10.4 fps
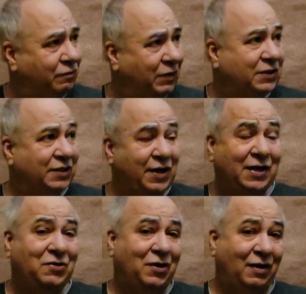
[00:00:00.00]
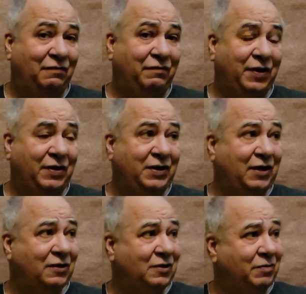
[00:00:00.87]
which the Nikon F very
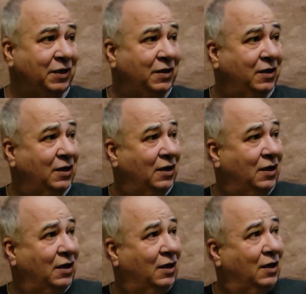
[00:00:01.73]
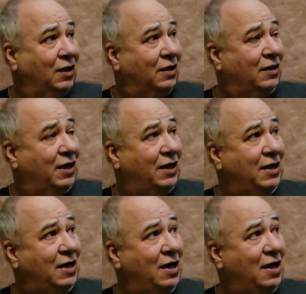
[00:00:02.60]
dear to me. They